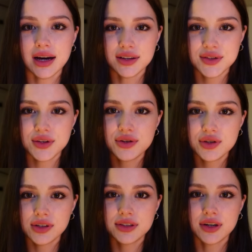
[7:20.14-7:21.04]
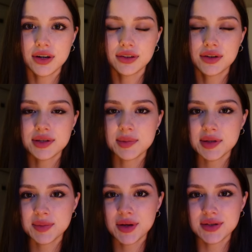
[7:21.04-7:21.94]
I also usually turn on
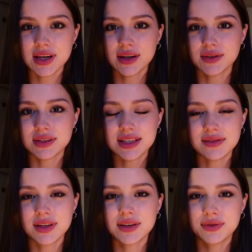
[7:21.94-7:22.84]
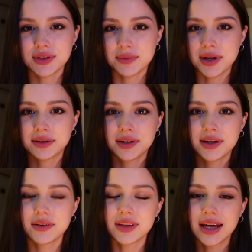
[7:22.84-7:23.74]
Christmas music on TV for the
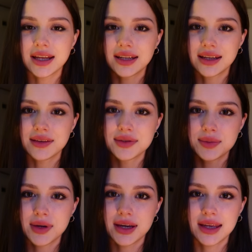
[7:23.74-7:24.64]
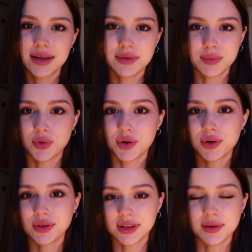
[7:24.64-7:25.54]
background and it gives me even more
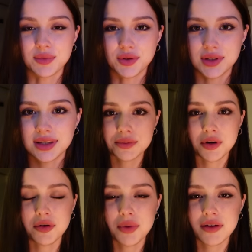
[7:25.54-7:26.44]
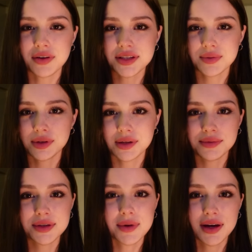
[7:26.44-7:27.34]
holiday mood. Tomorrow my friends will come
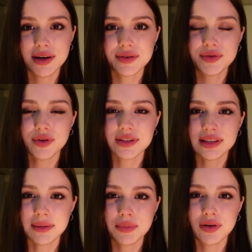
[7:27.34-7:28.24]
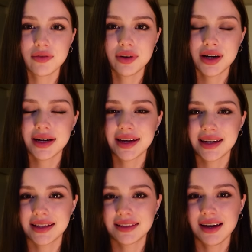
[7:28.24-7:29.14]
to my house for sleepover
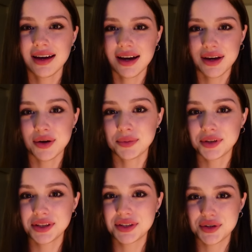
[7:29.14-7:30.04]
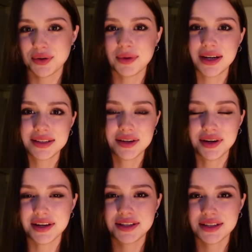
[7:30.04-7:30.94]
and I hope they'll enjoy my
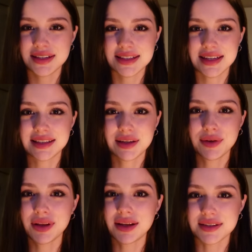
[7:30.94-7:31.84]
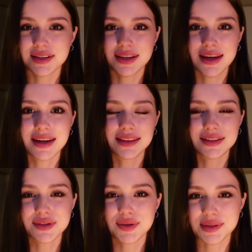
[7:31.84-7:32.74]
decorations and they will also get
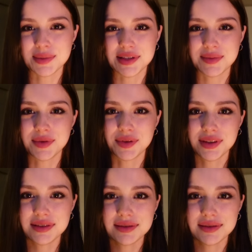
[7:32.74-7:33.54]
this Christmas mood.